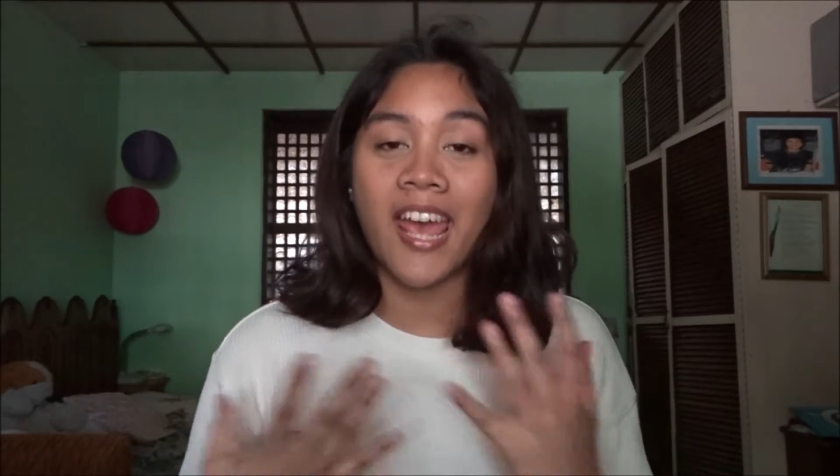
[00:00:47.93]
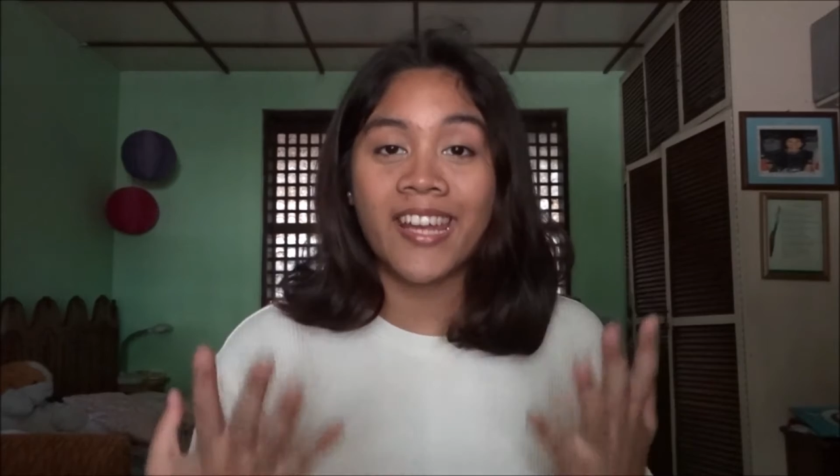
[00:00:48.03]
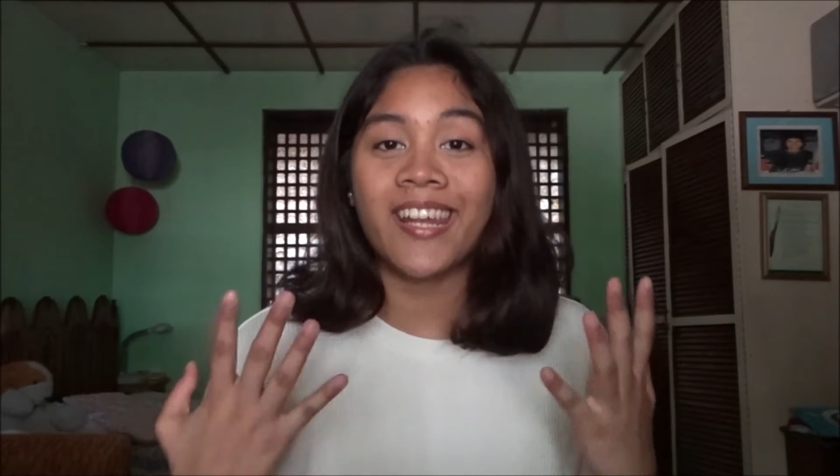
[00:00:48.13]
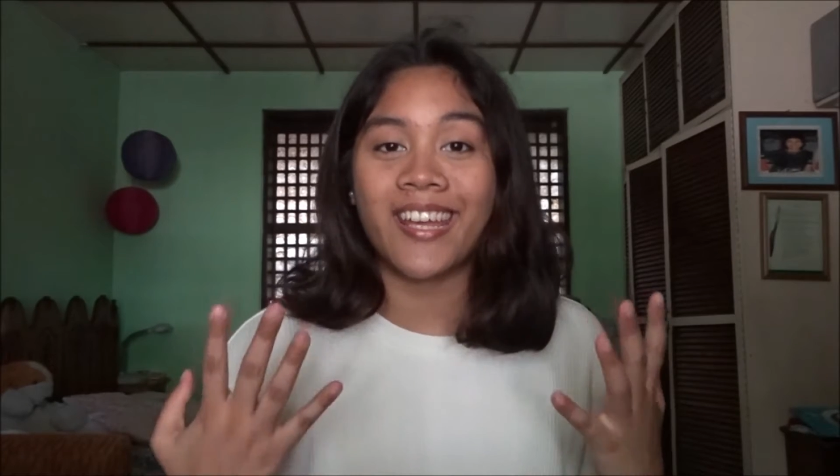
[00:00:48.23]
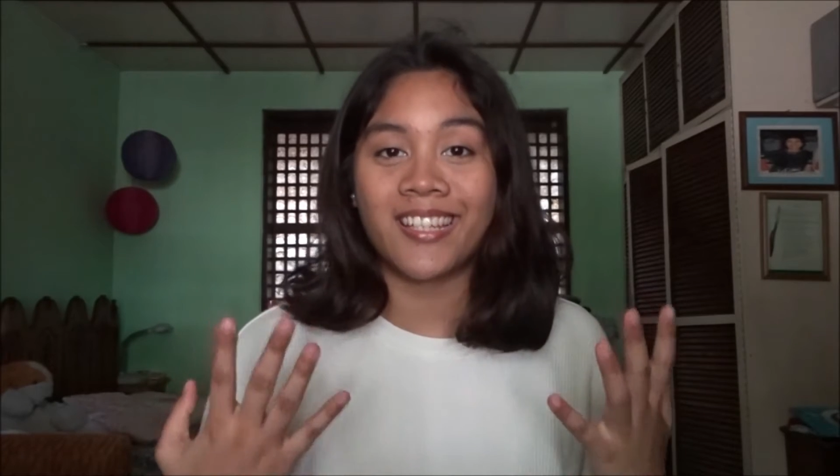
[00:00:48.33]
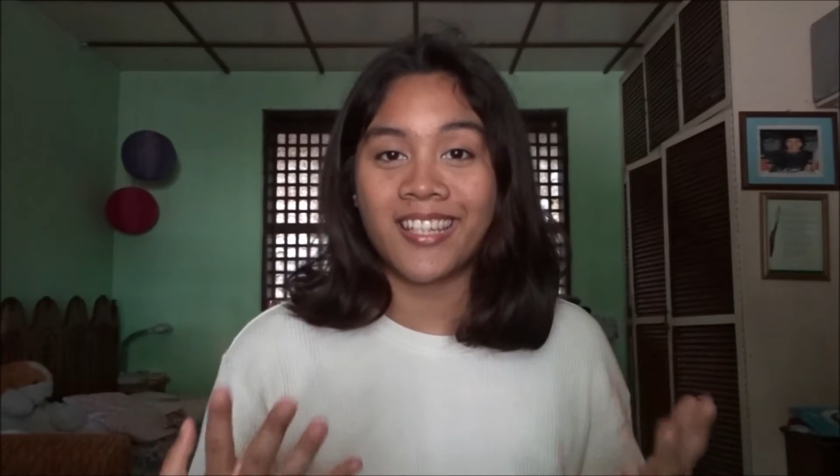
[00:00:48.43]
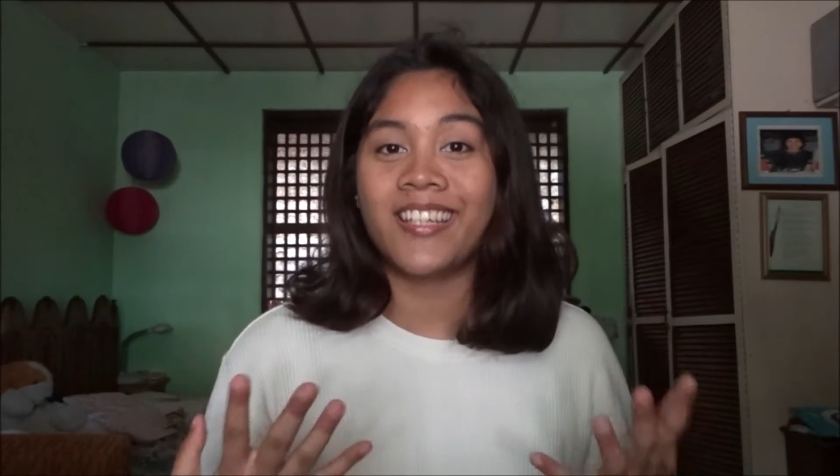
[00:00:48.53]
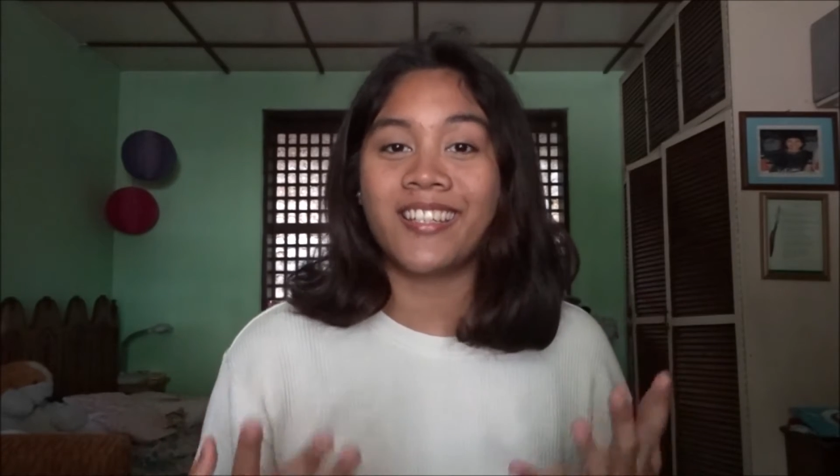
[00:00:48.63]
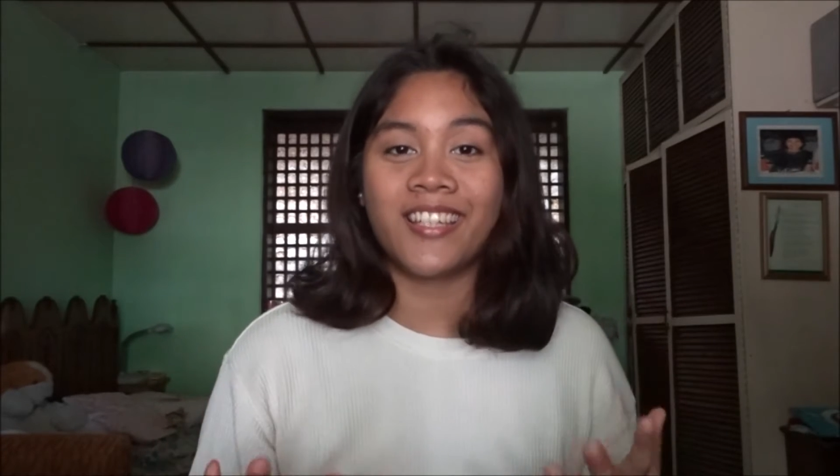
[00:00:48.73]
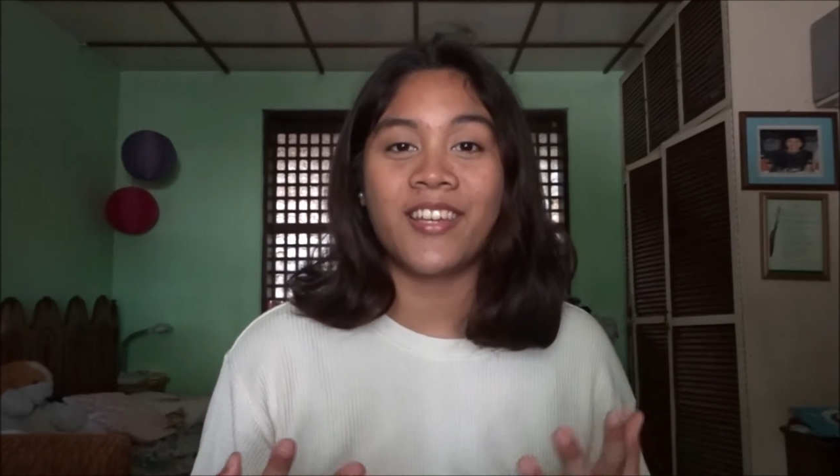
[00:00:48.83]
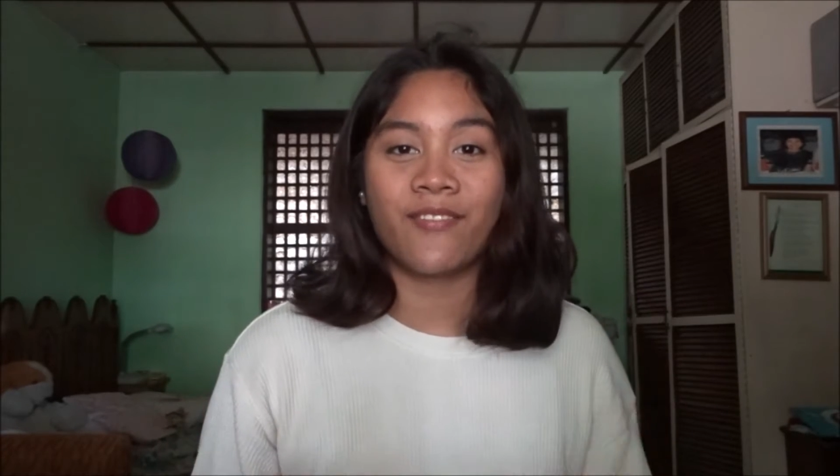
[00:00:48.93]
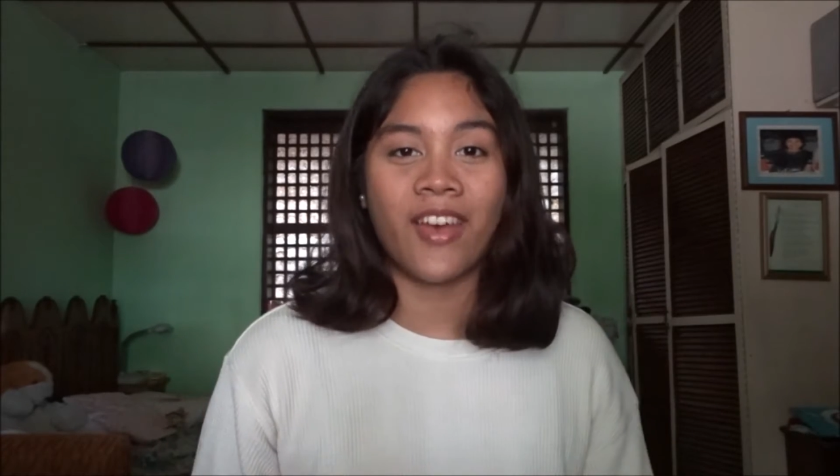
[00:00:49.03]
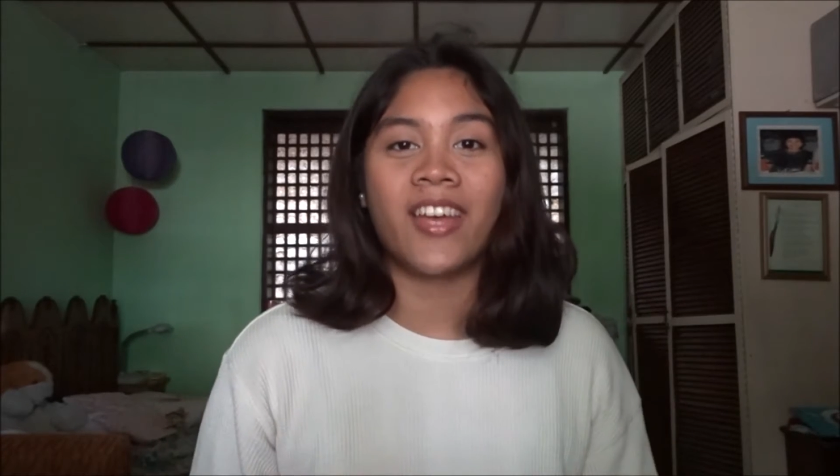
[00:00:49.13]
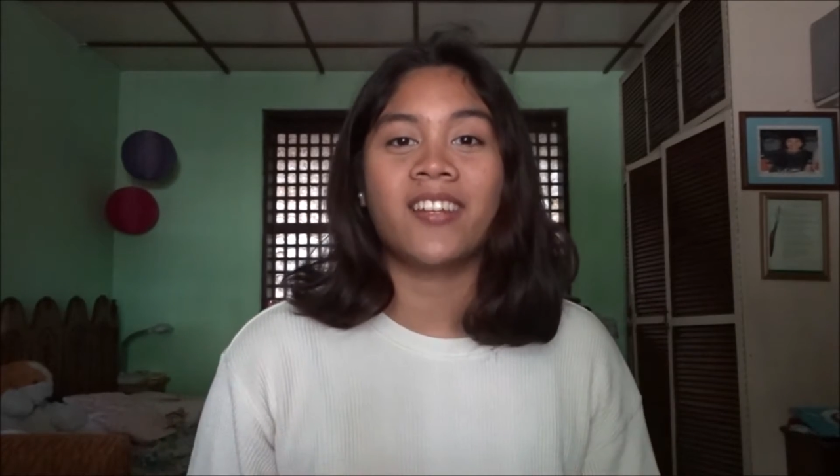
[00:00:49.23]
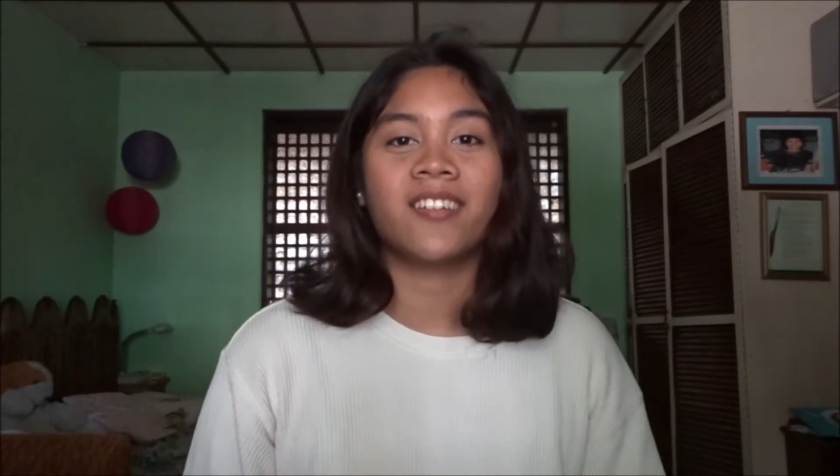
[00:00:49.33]
and a DC
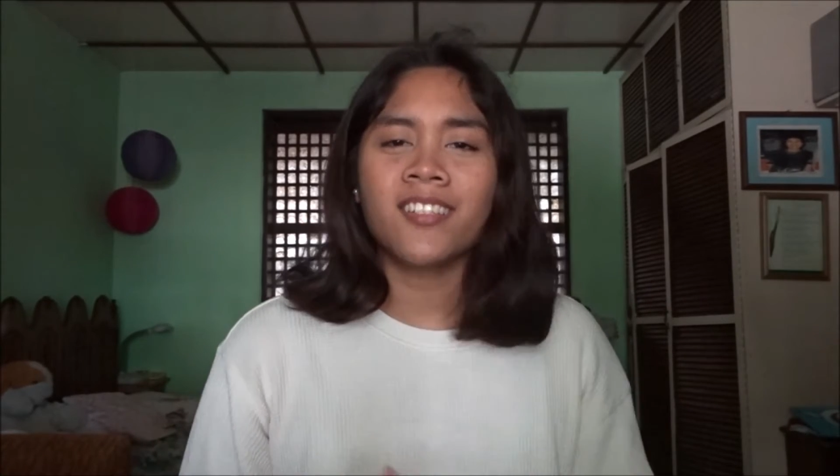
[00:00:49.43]
event,